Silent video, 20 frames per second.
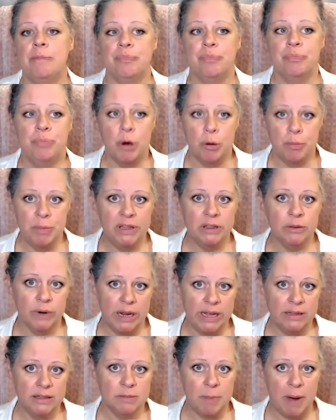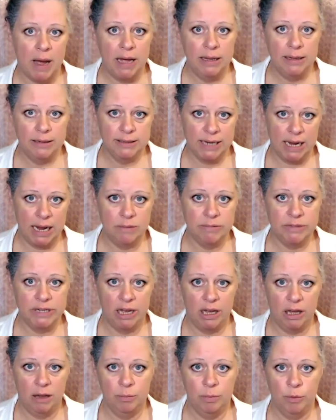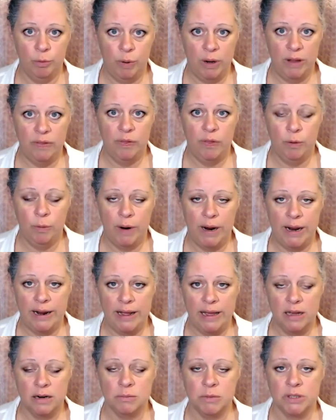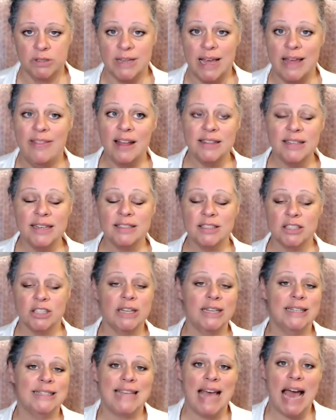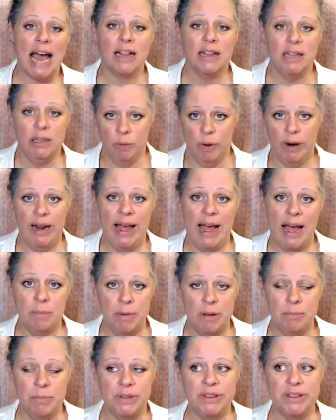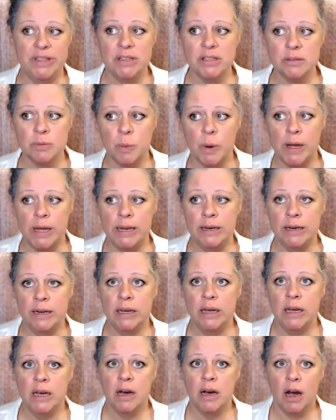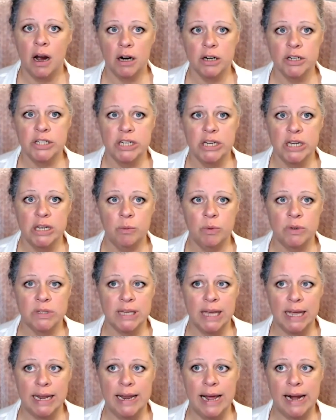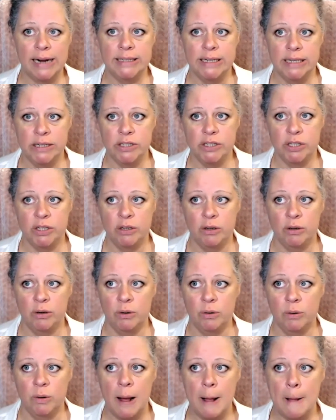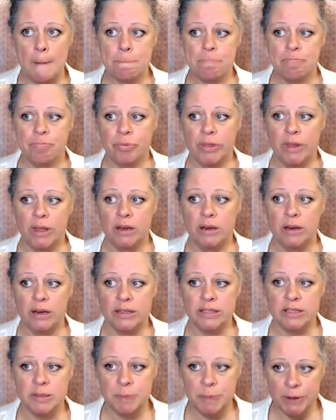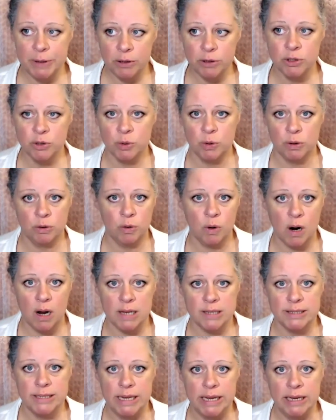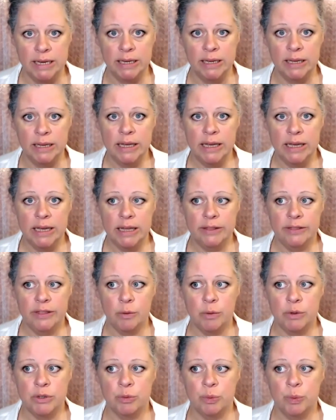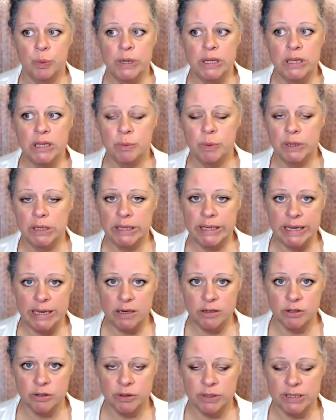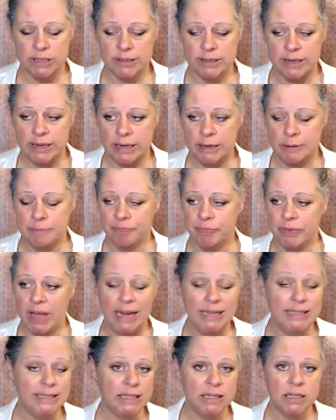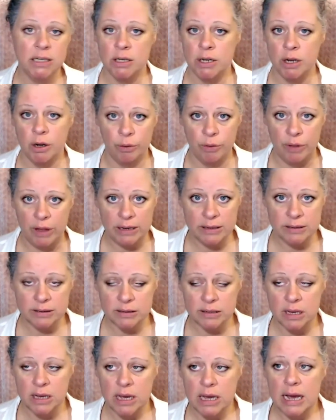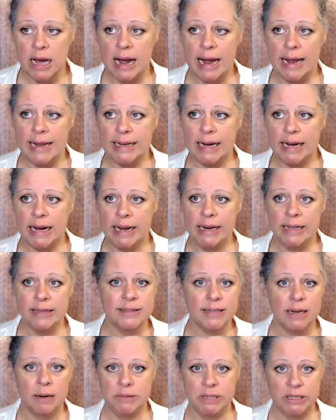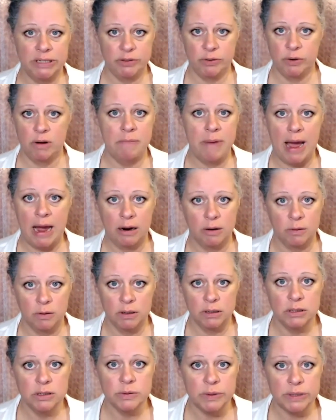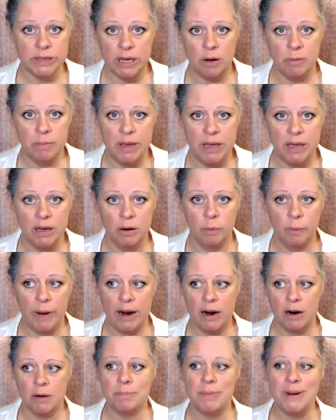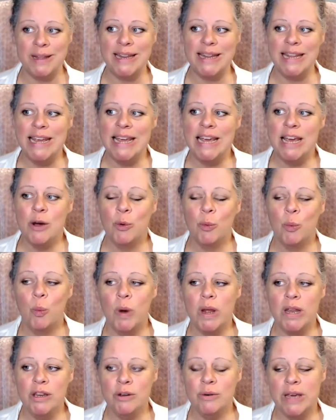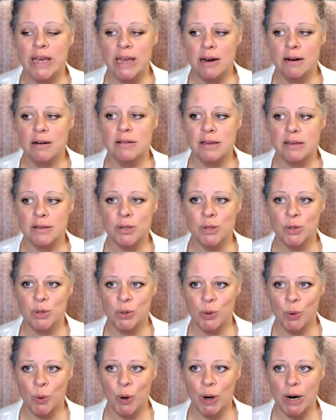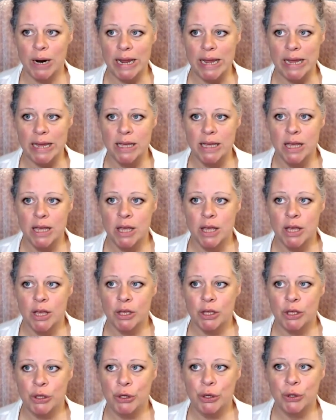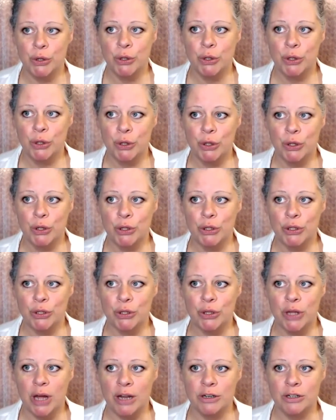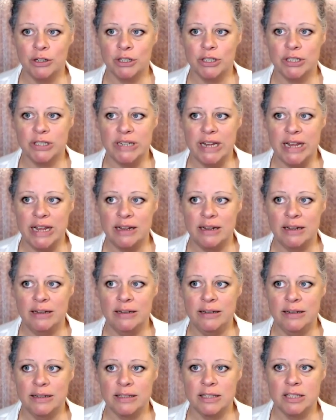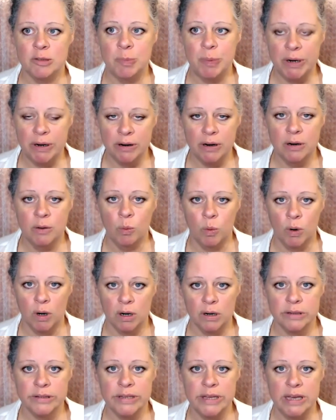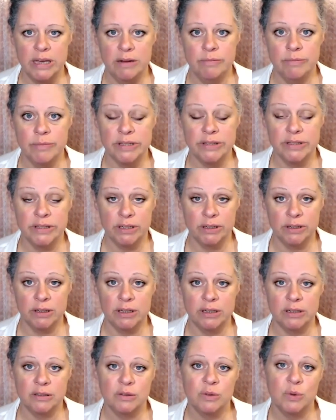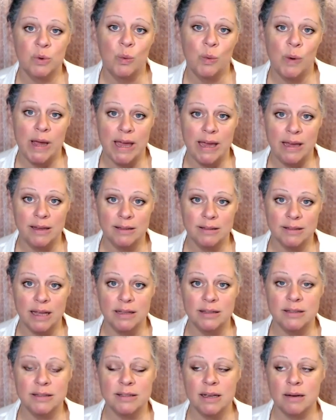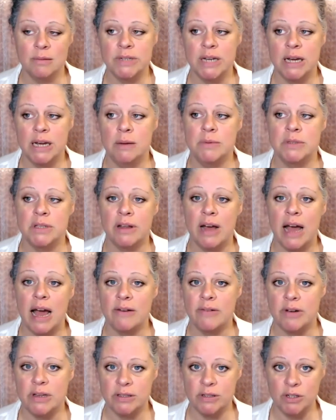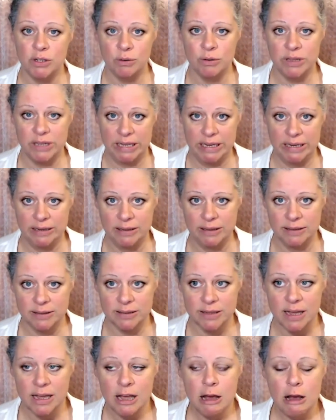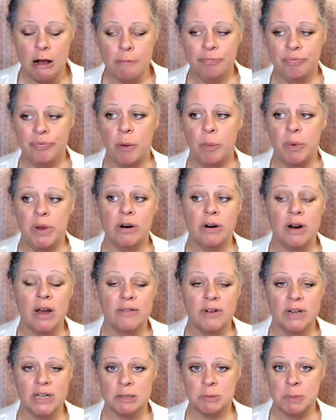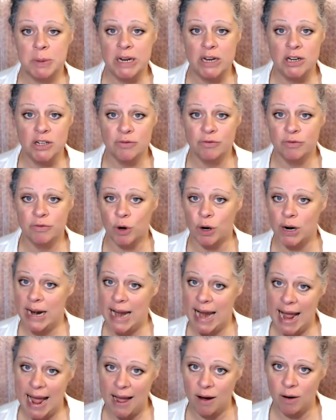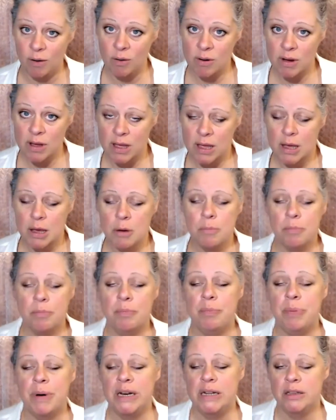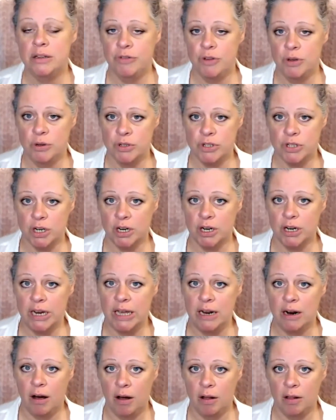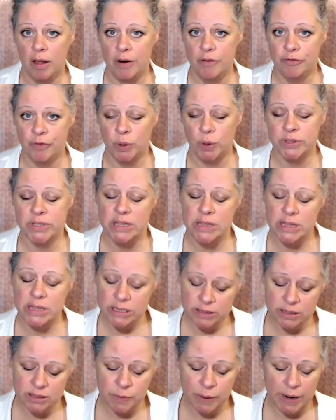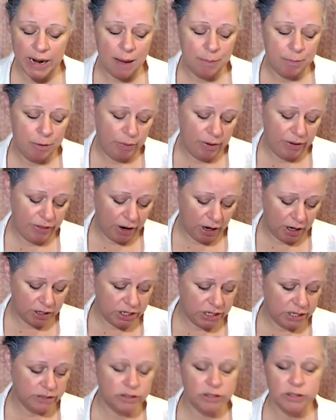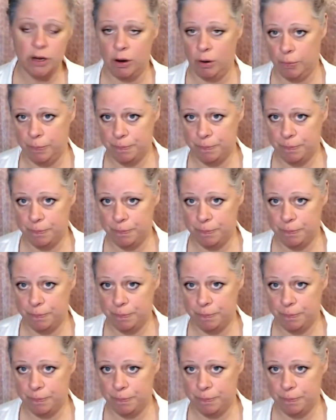Put me in the right spot and time to help with the right animals. And that's exactly what happened. But this one, Archie, was connected to a spiritual crossing that was really, really interesting. I didn't know this. I kind of stepped into it backwards without being aware. But when you hear this story, you'll understand spirit works in mysterious ways. And sometimes they'll have us do things that we don't have an explanation for now, but in the future, it all unfolds. And this is what happened with Archie. So